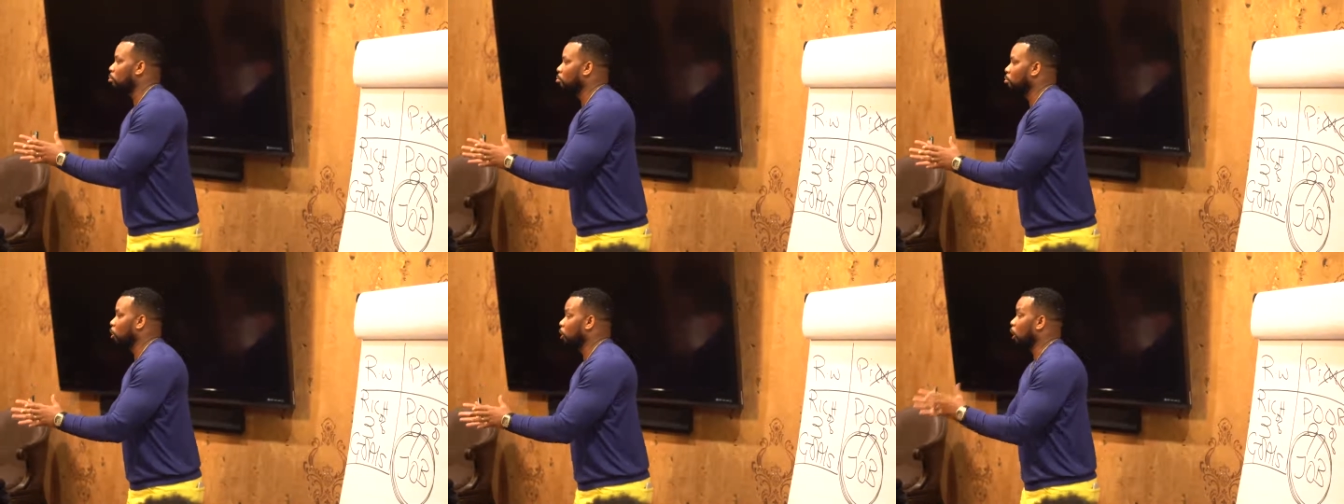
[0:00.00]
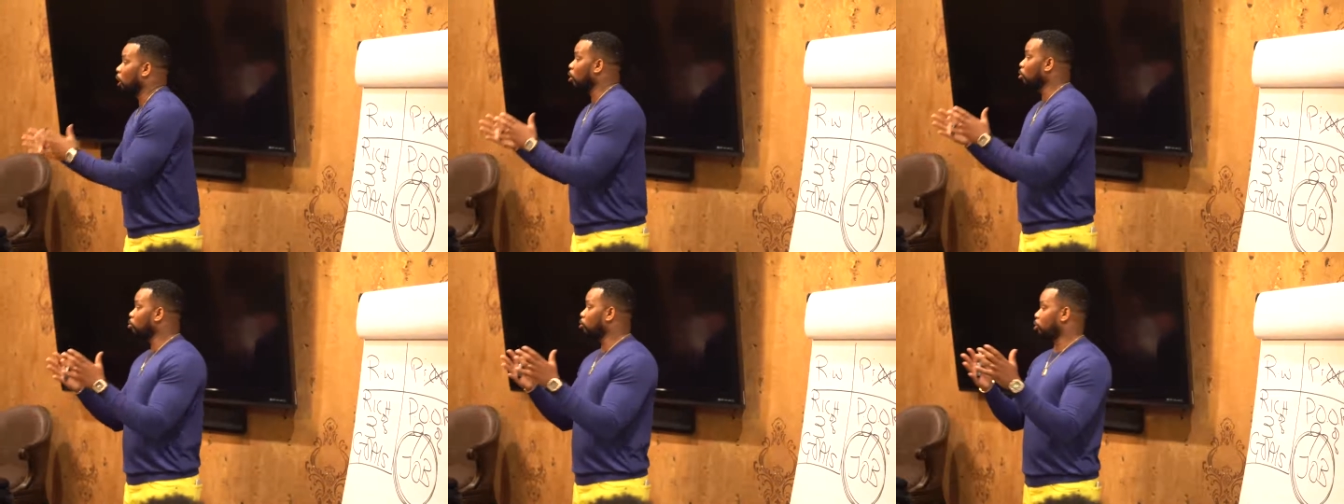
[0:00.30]
the
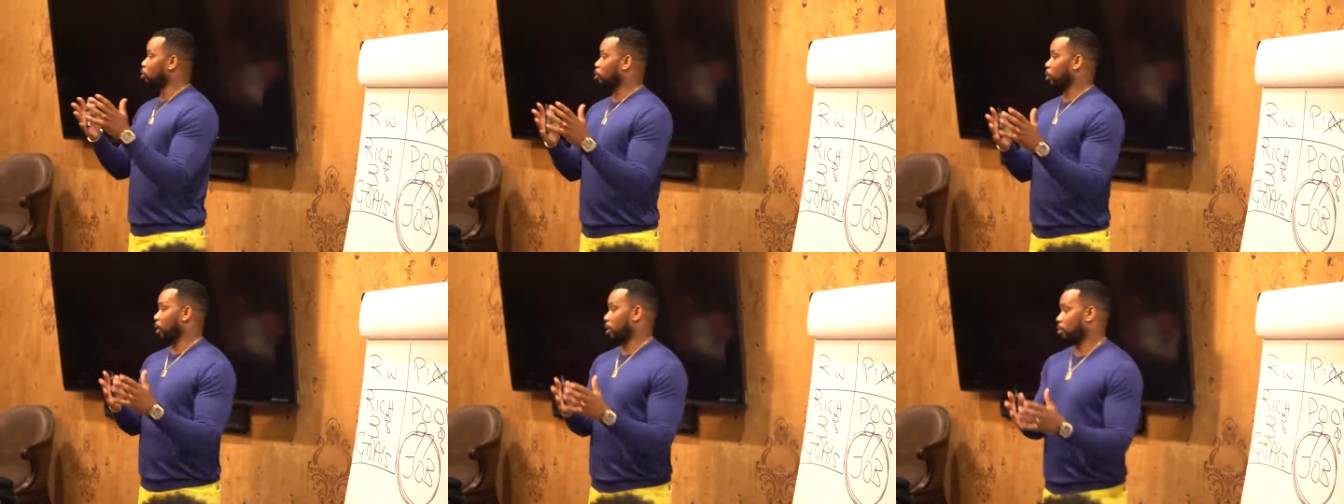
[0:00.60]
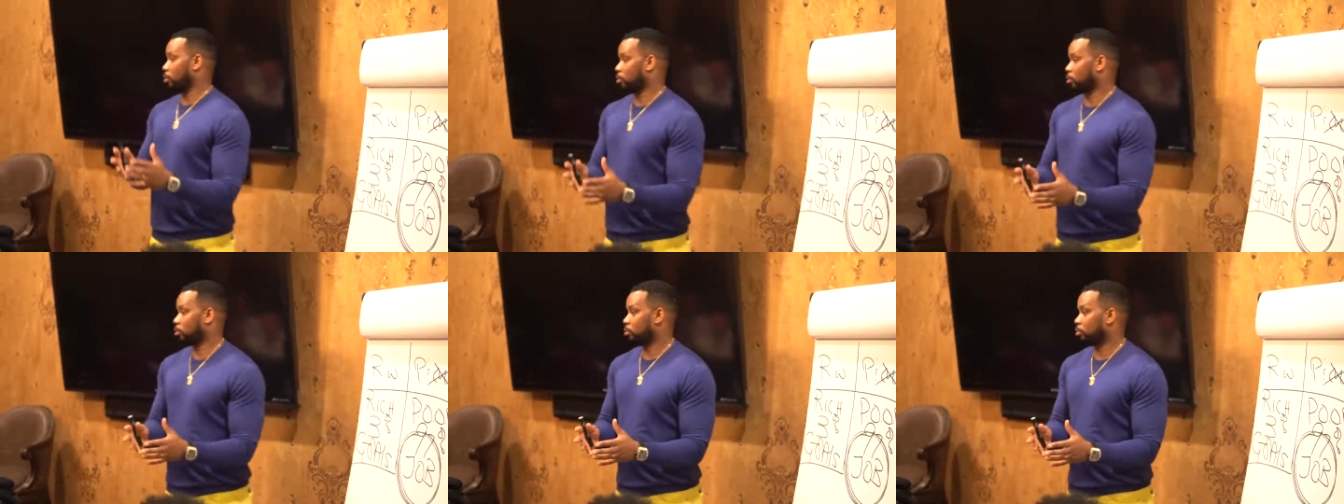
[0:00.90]
clothes you
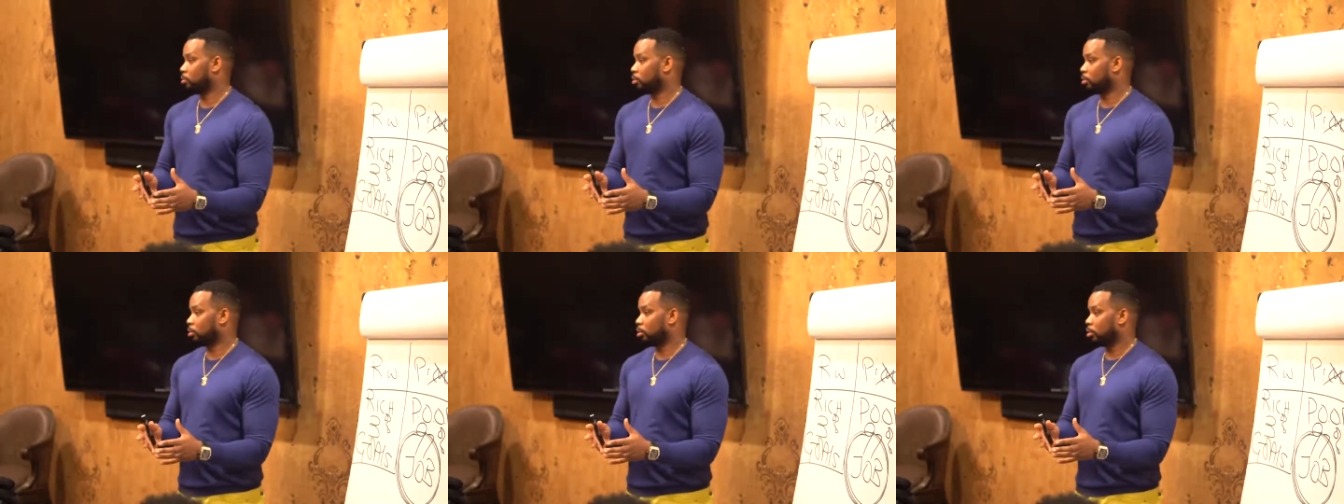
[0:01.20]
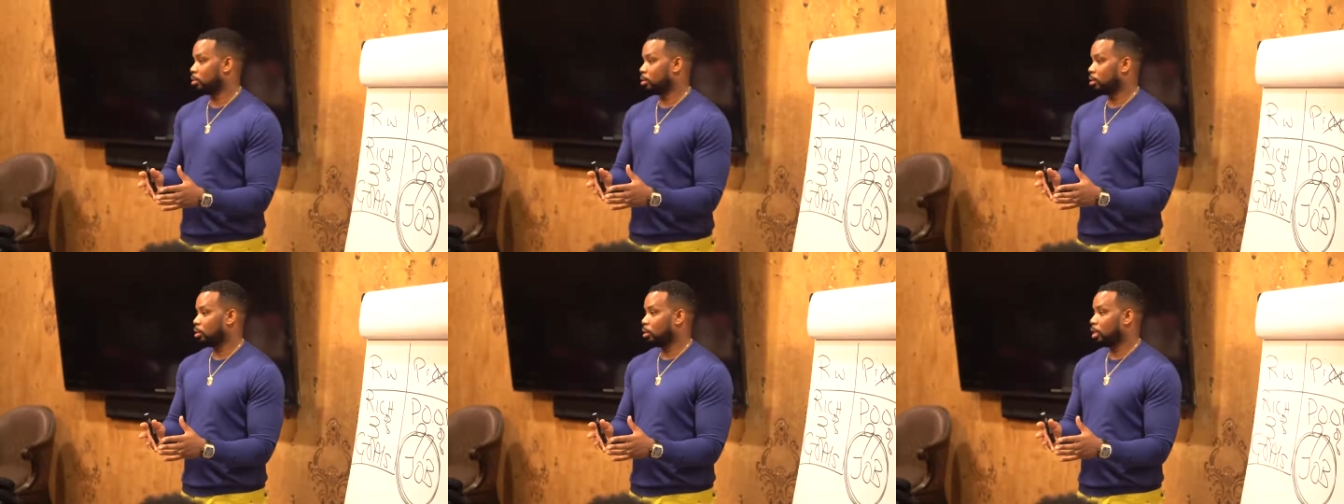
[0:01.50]
wear.
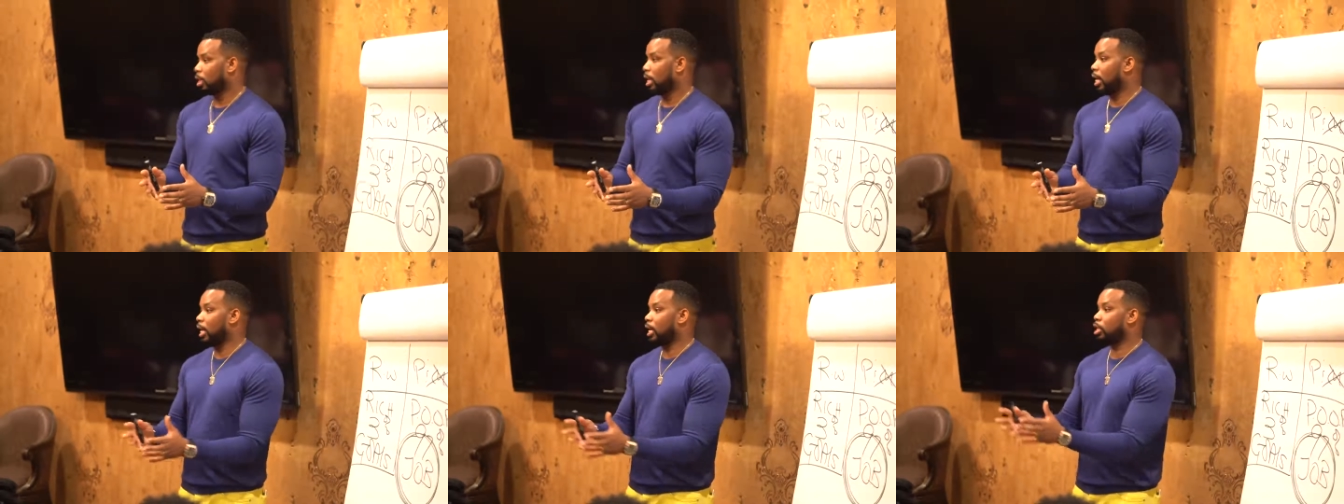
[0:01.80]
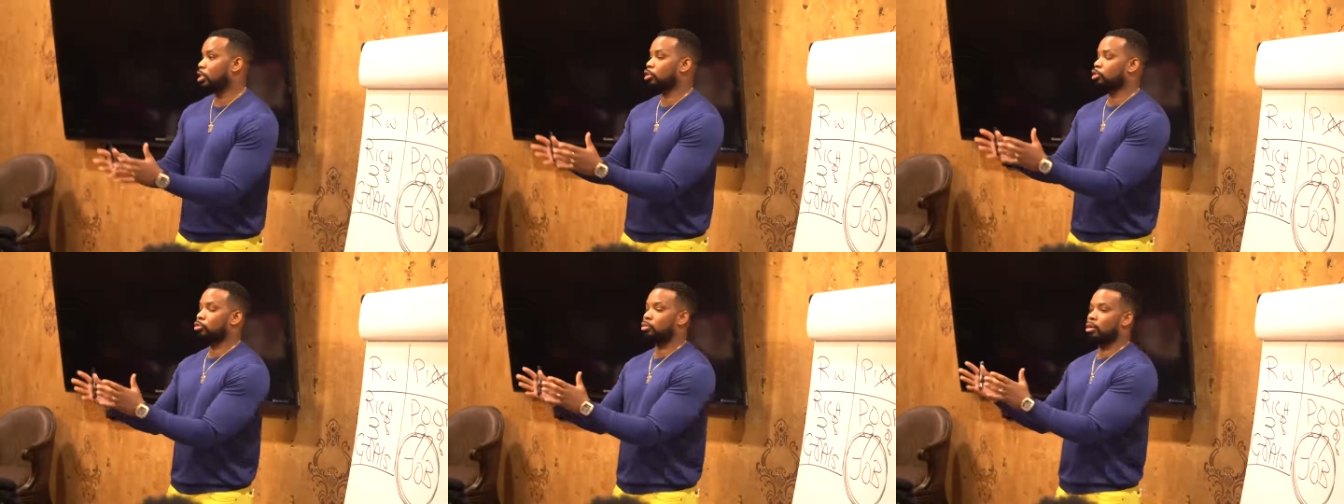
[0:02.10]

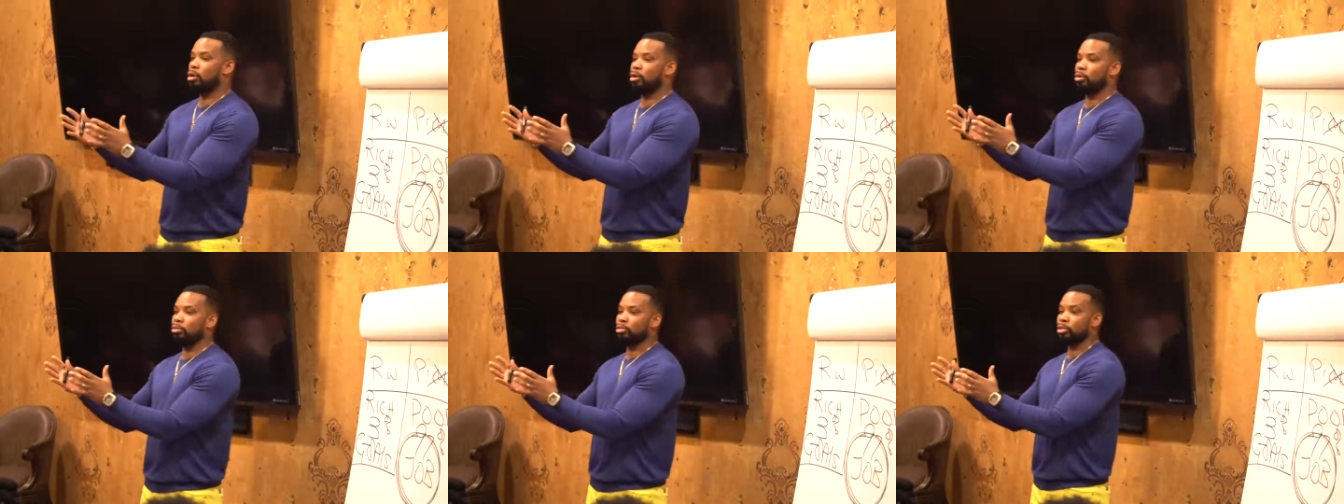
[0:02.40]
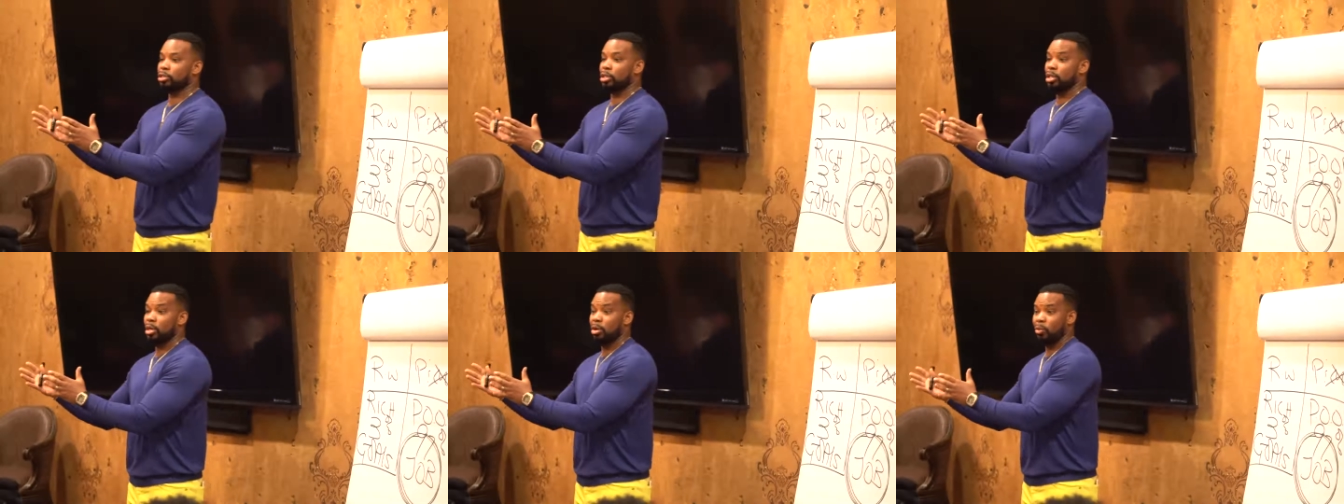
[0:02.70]
It
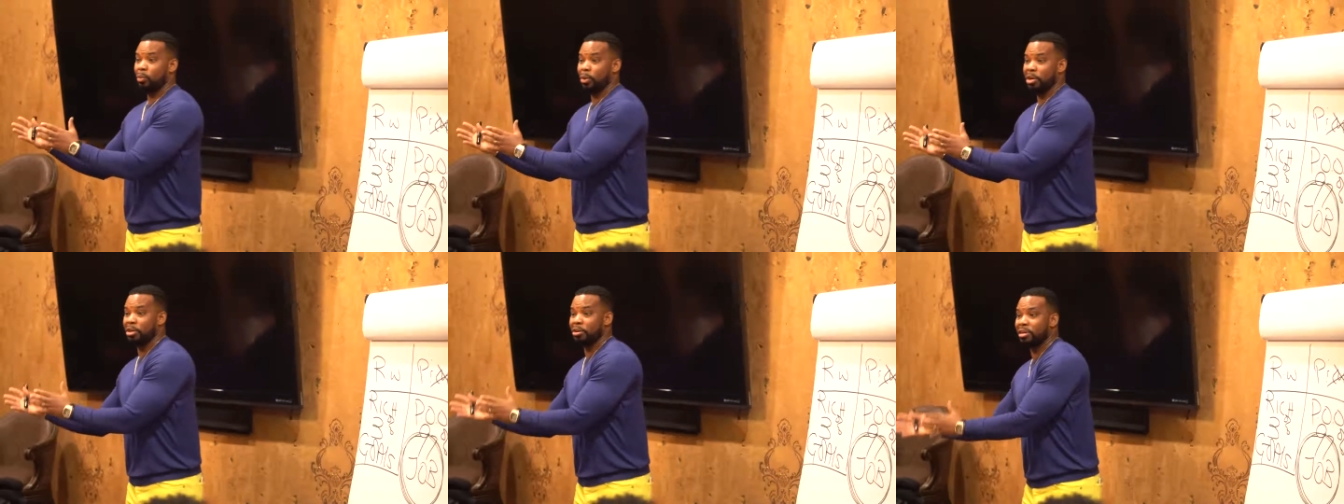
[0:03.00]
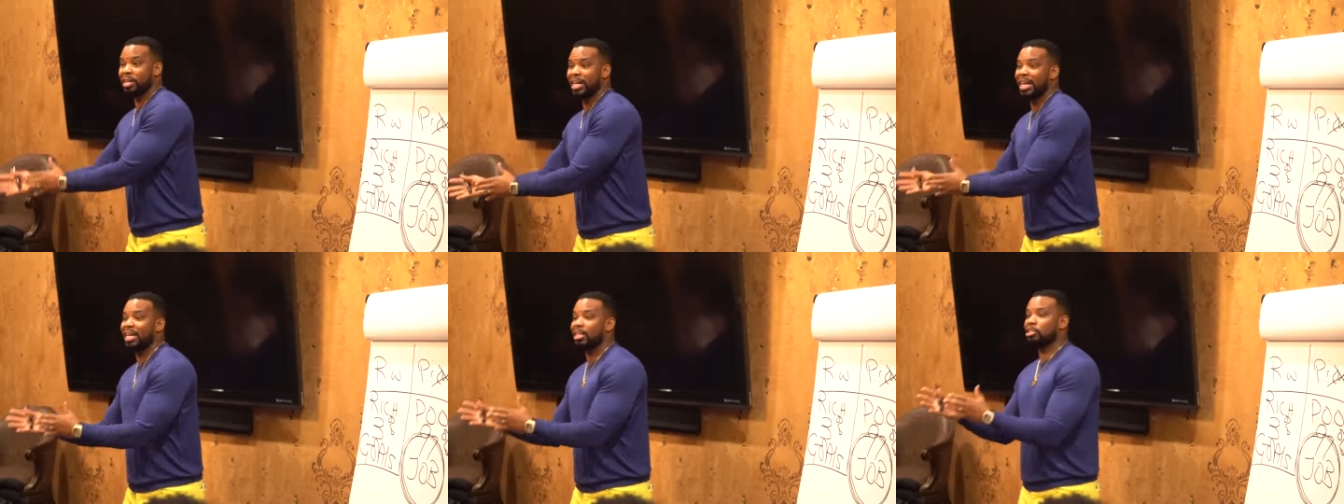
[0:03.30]
controls where
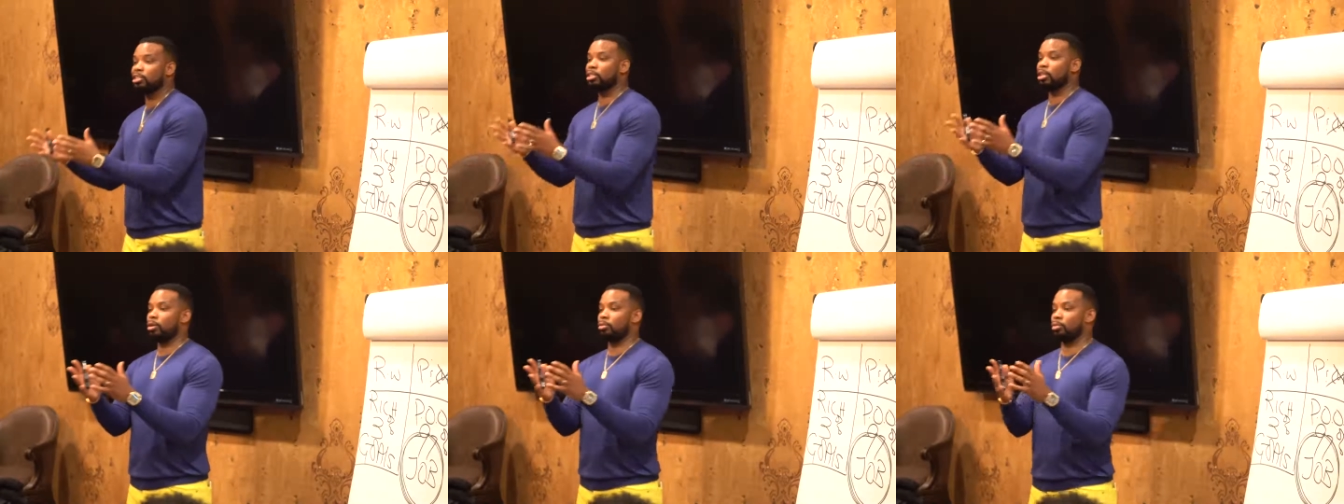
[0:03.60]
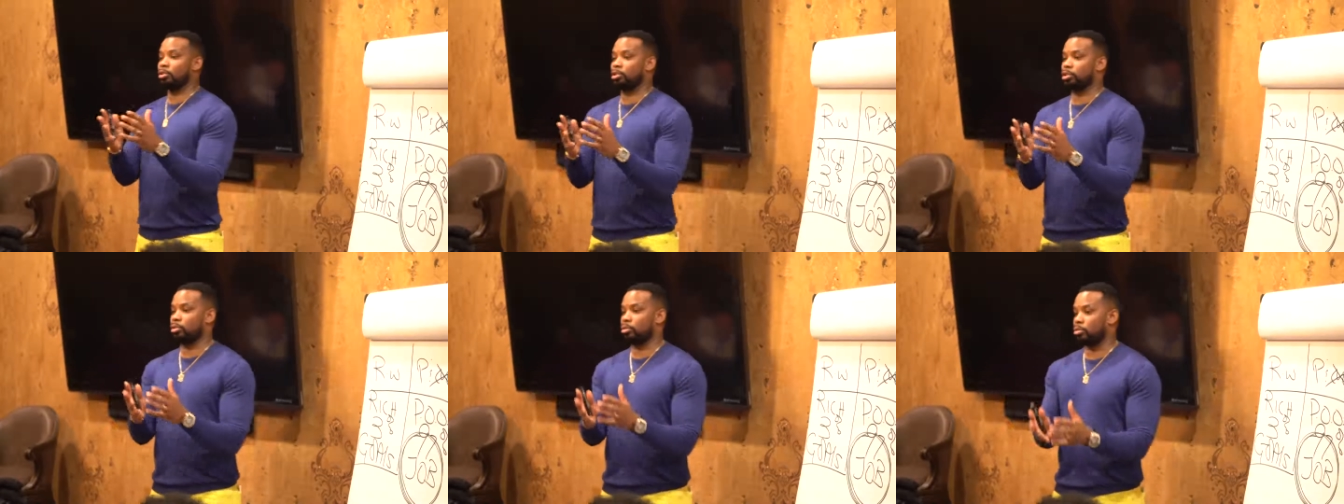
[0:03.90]
your kids go
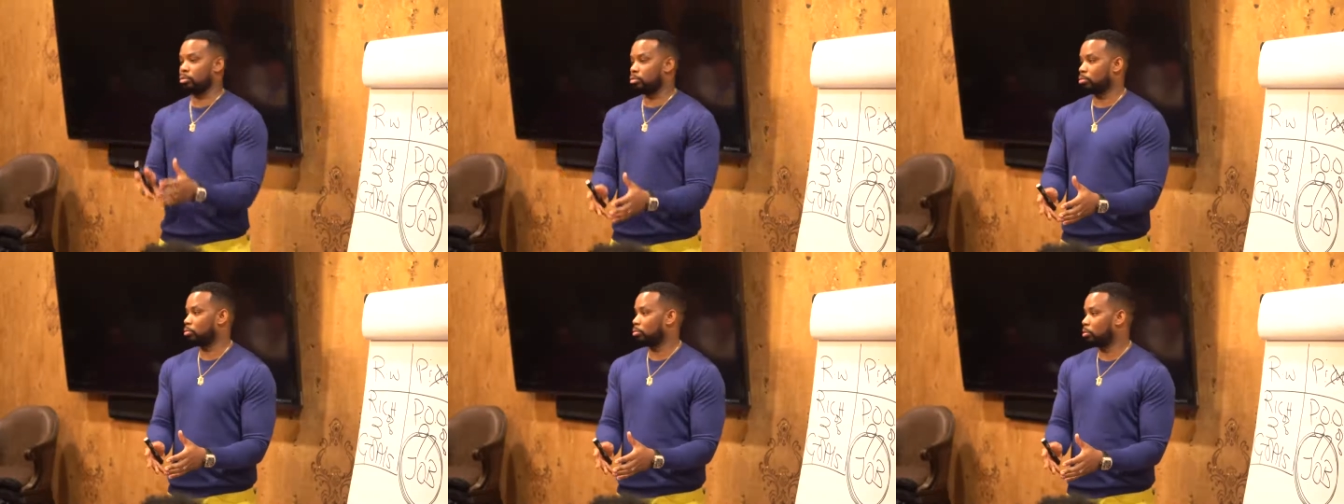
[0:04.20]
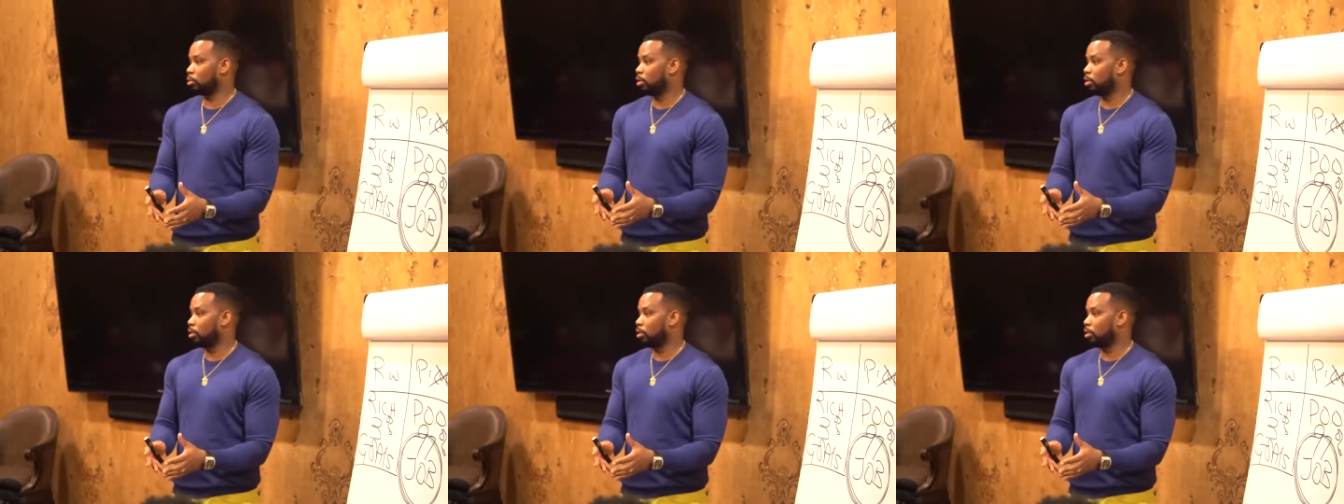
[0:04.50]
to school.